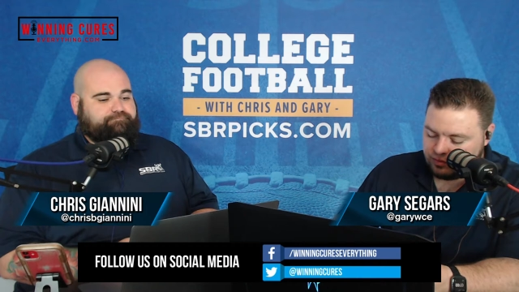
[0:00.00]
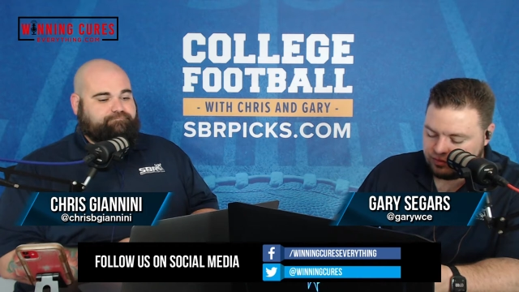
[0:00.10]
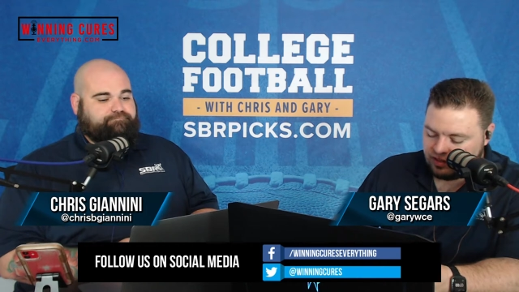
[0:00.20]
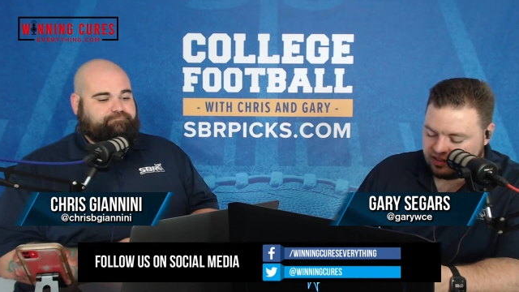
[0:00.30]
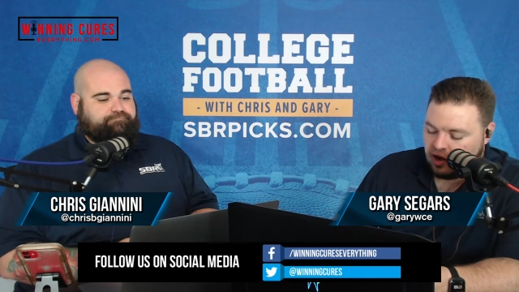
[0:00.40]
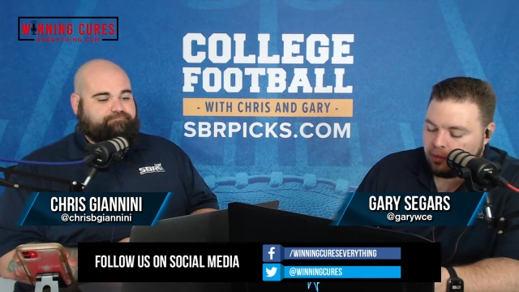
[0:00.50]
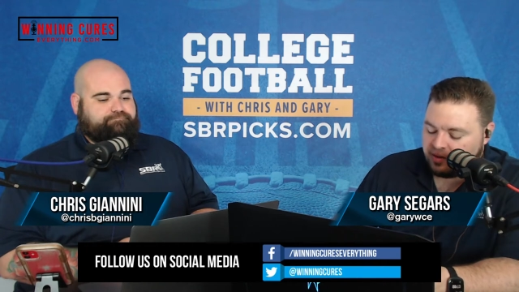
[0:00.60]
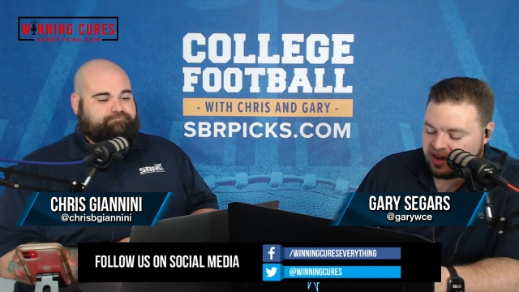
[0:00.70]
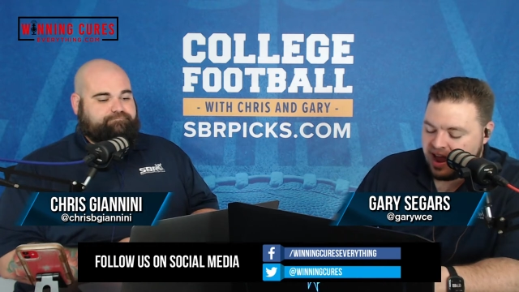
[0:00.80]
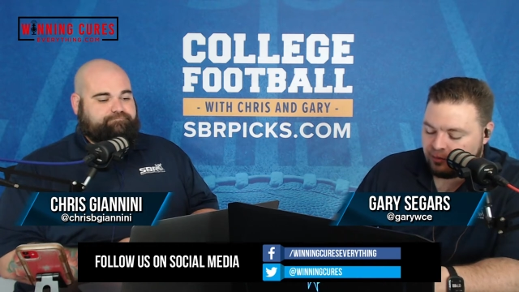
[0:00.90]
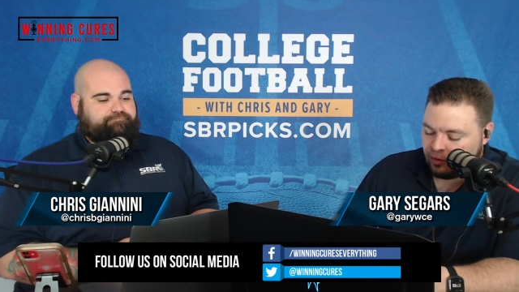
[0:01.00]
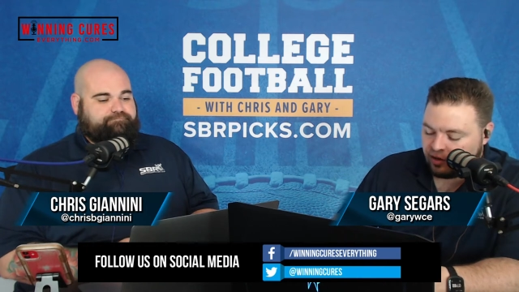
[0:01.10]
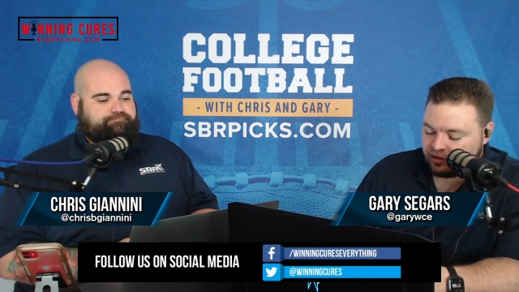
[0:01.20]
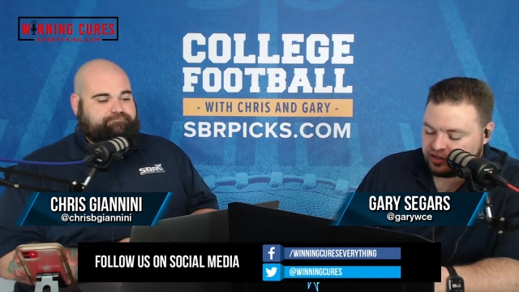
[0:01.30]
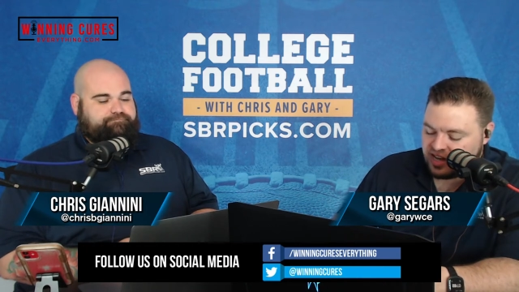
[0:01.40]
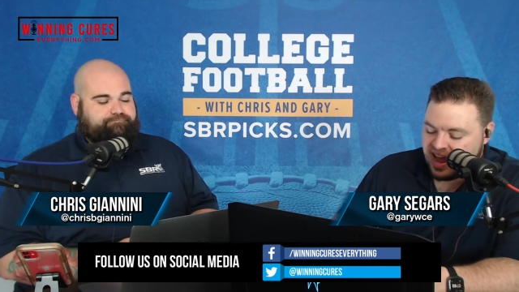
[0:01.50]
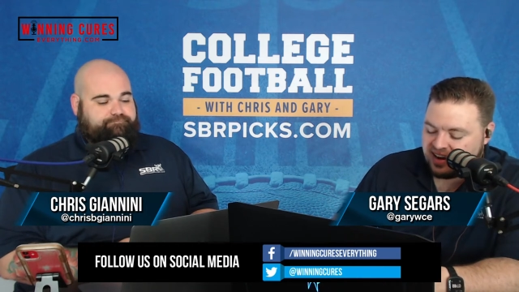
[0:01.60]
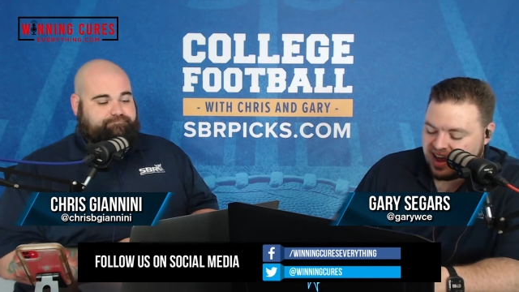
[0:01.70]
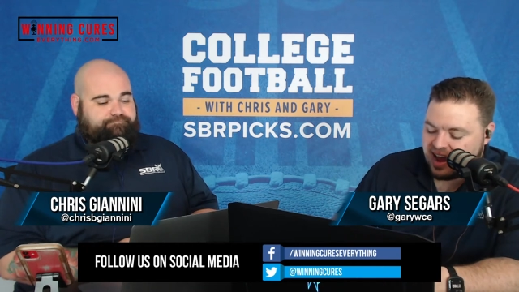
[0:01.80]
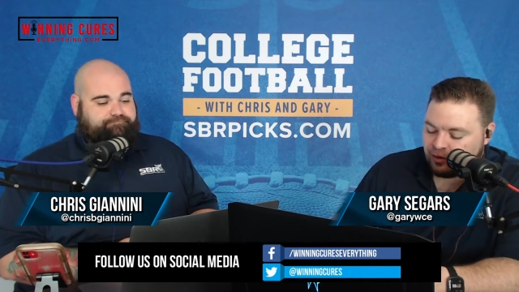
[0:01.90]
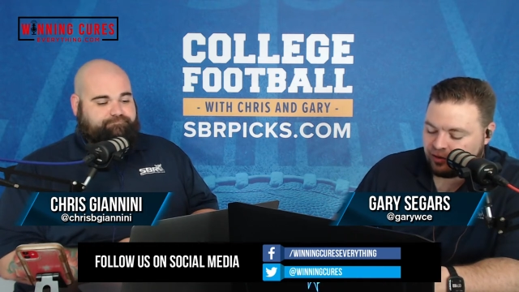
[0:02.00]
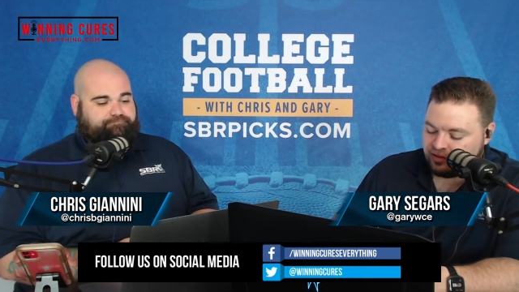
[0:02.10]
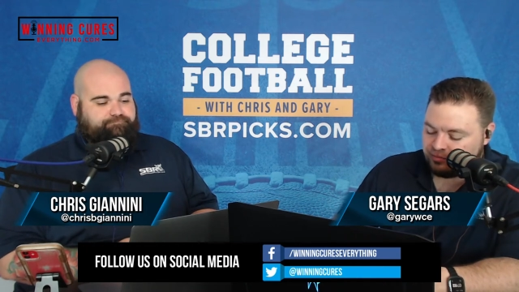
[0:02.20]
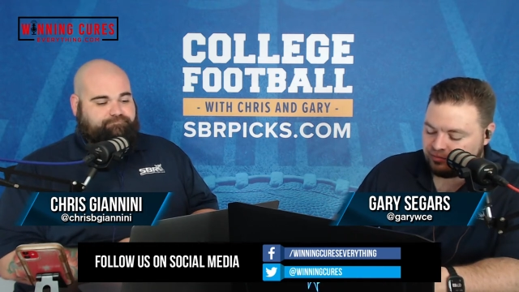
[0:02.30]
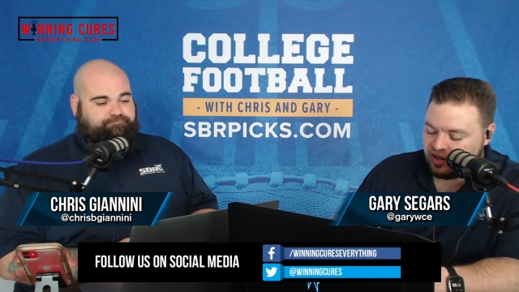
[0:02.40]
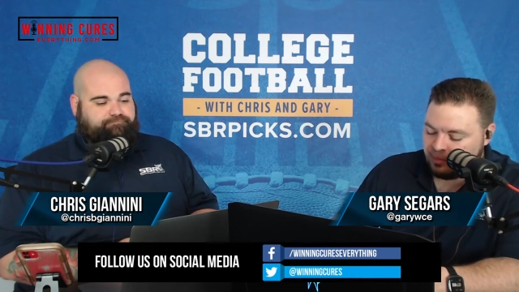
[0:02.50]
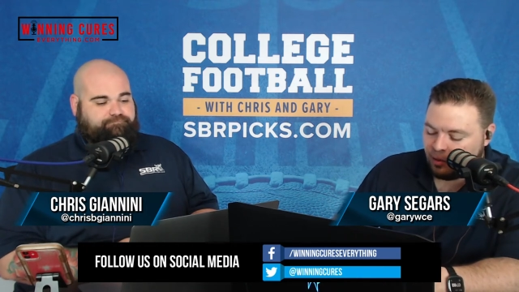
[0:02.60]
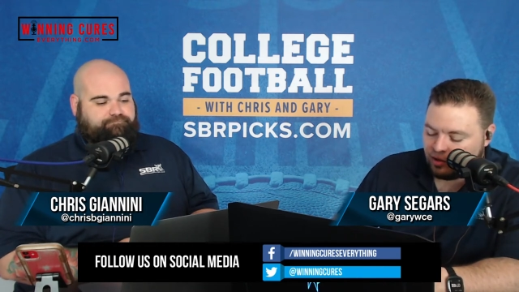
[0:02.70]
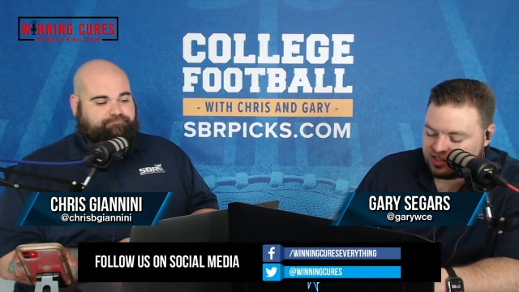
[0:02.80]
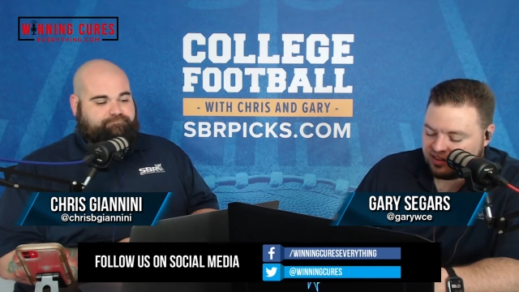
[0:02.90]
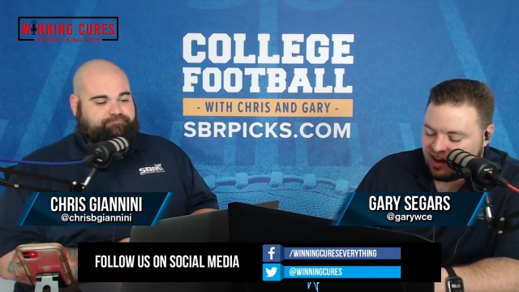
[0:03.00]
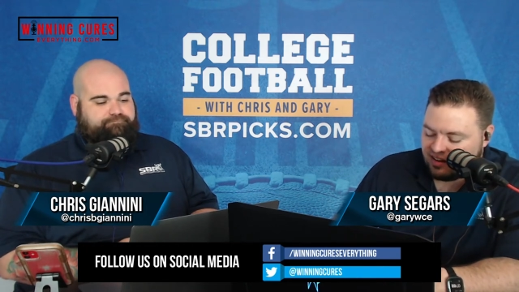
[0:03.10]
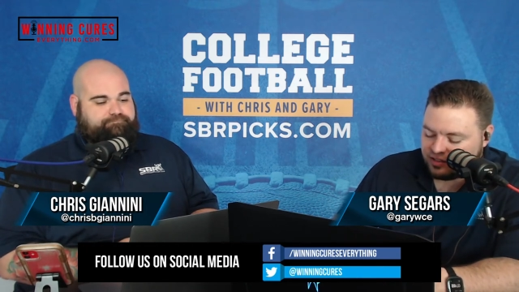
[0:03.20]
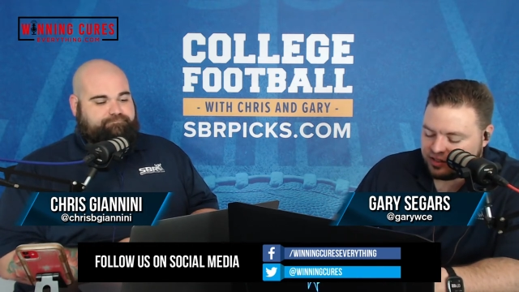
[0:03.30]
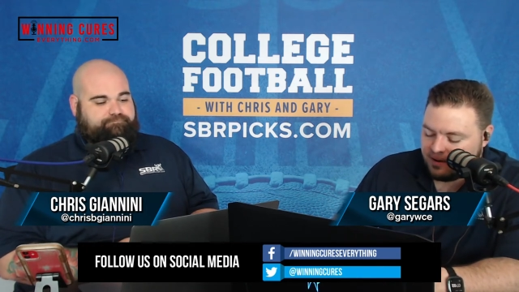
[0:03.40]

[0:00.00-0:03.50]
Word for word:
Speaker 1: Like they open at Rutgers, at Akron, and Boston College,